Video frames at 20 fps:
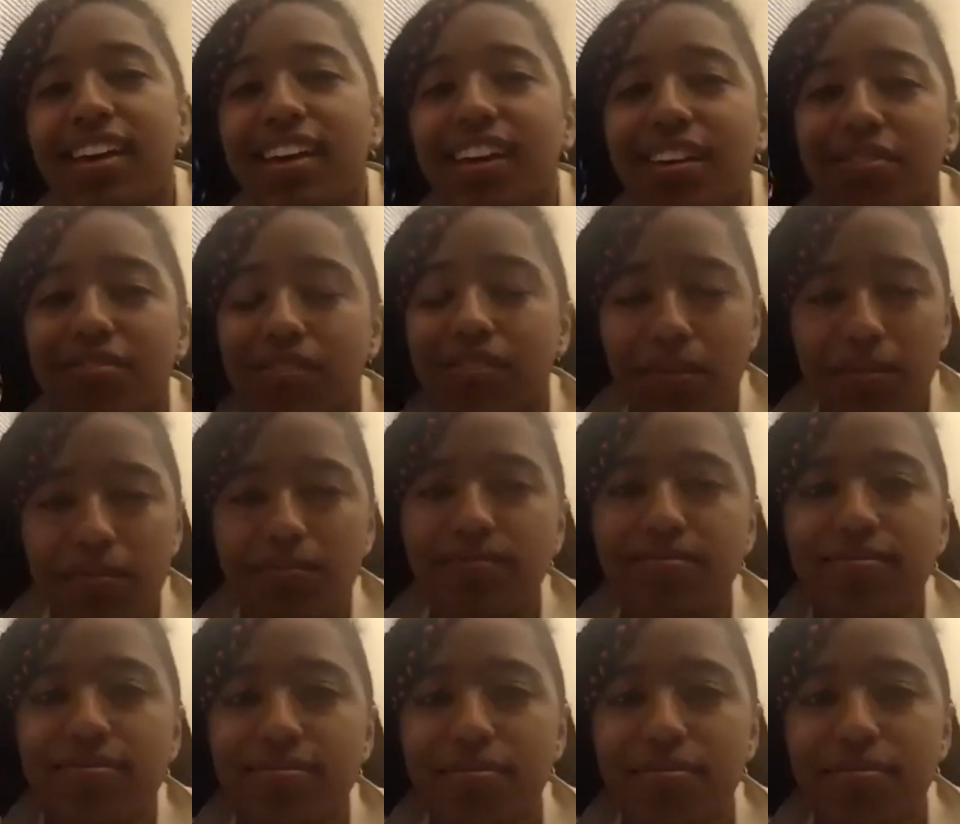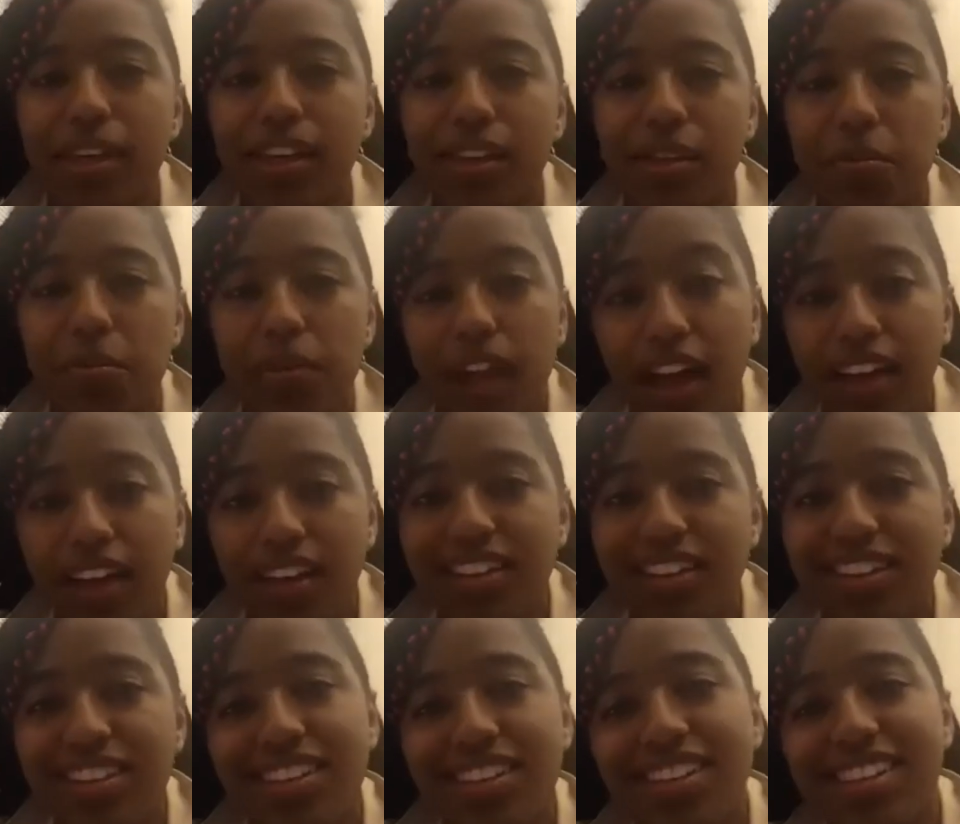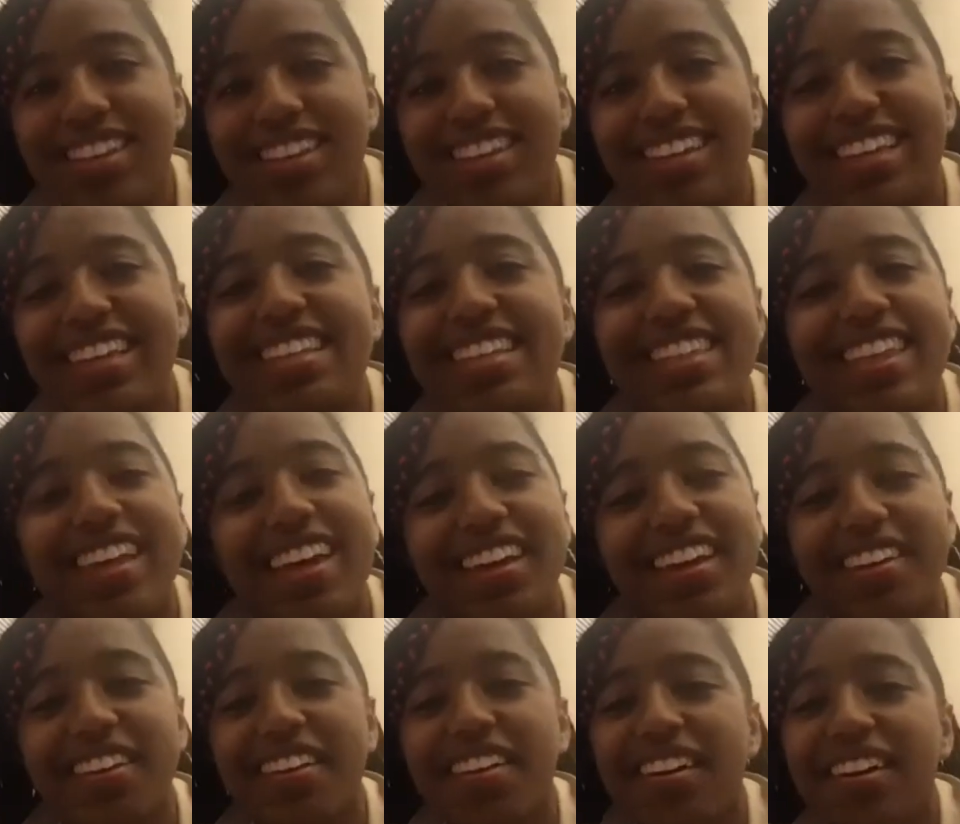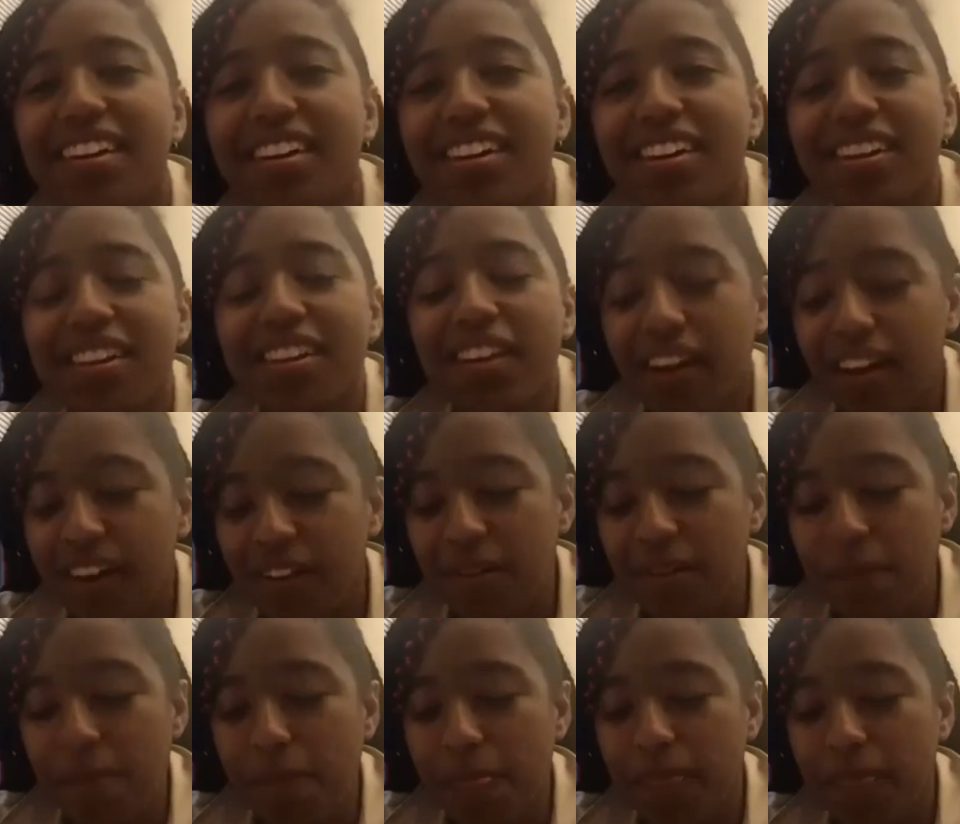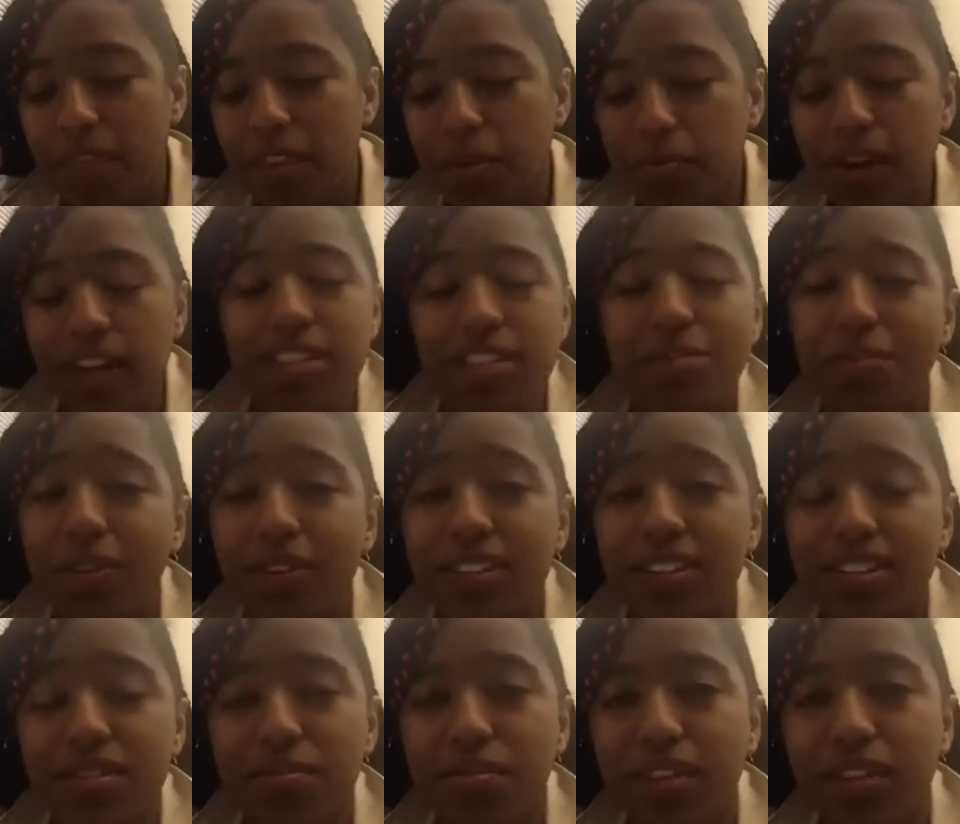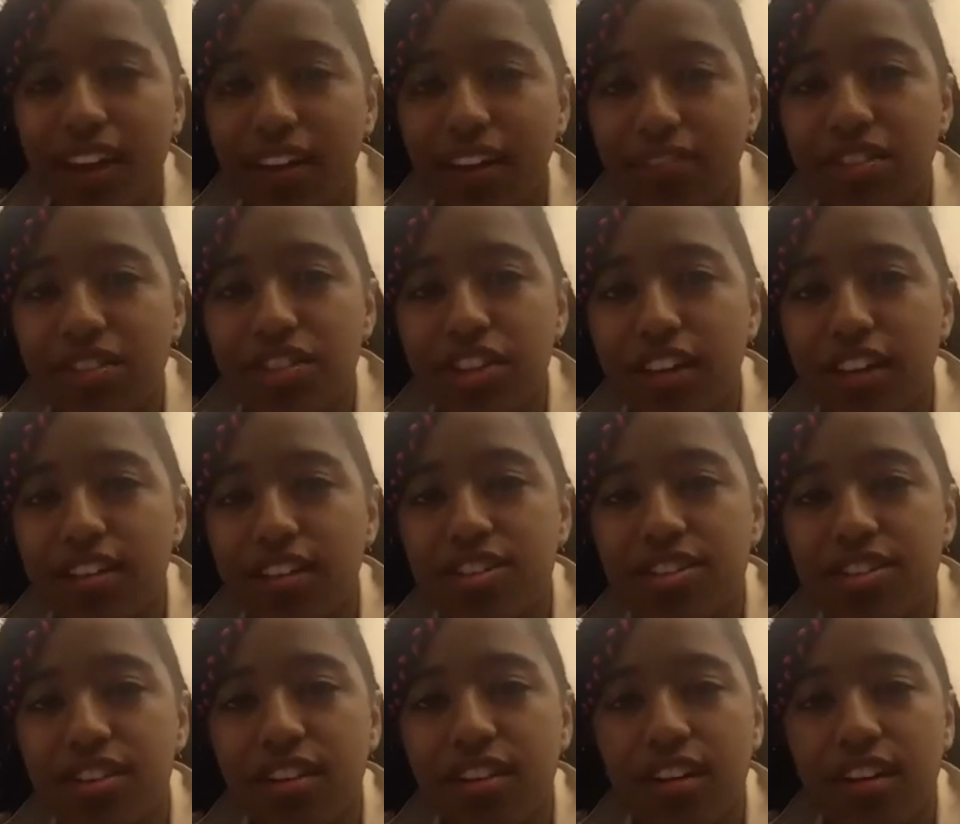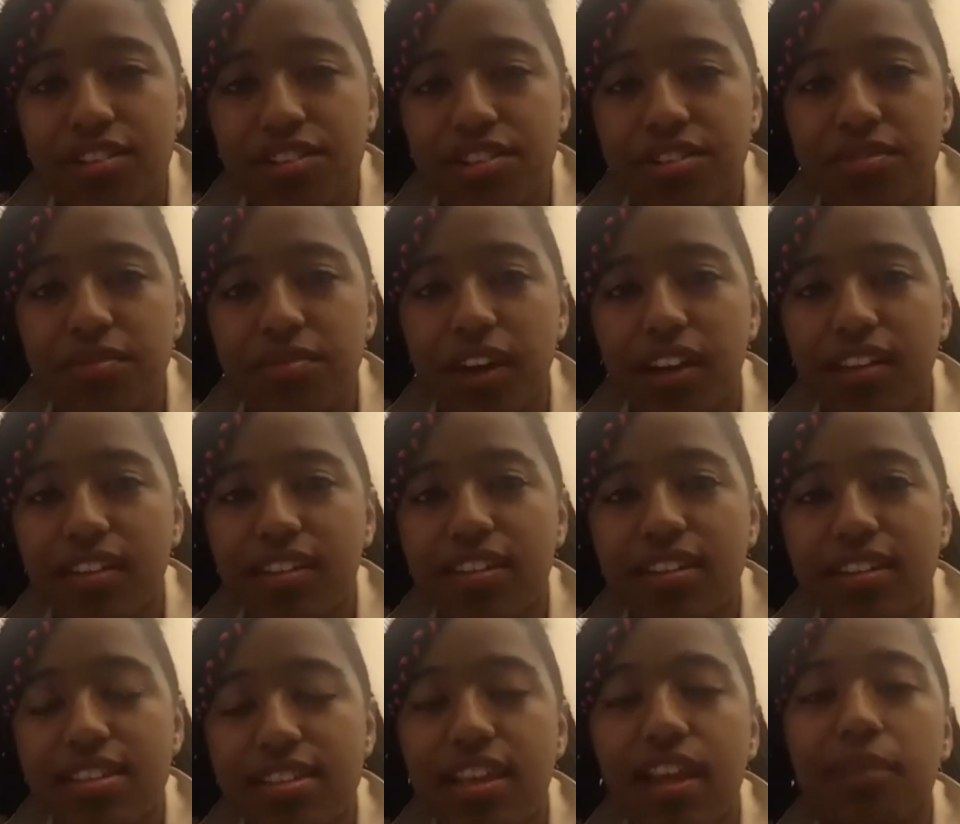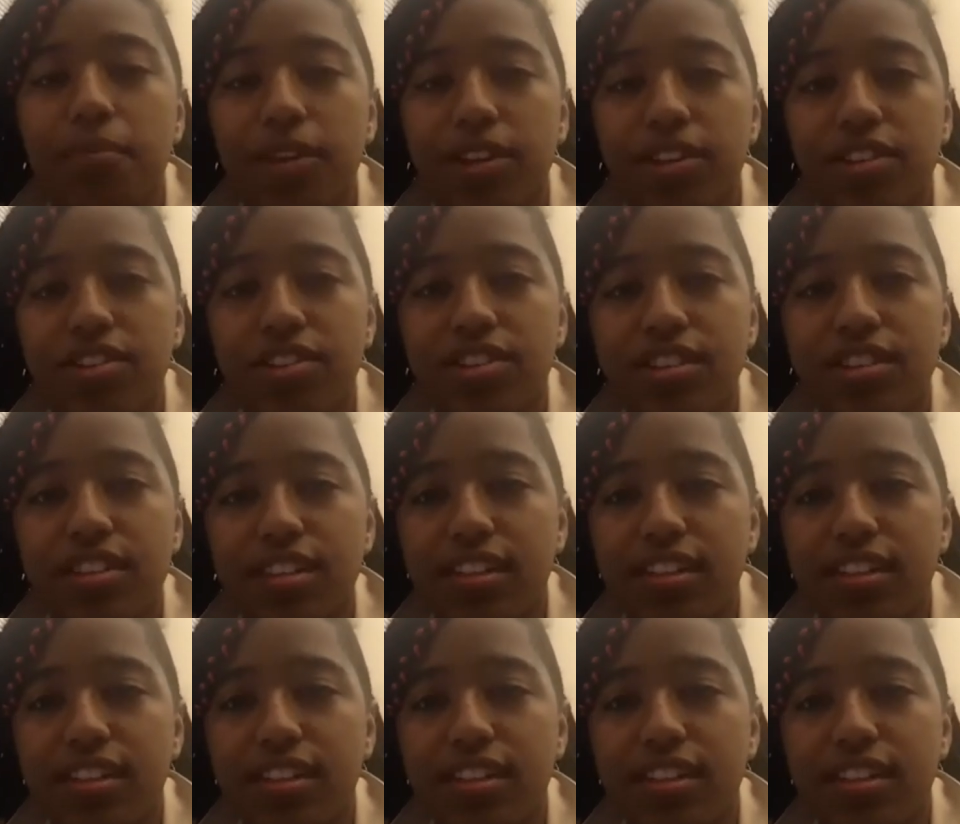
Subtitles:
and from being Black, is that the present protests really haven't changed our conscious realities that much.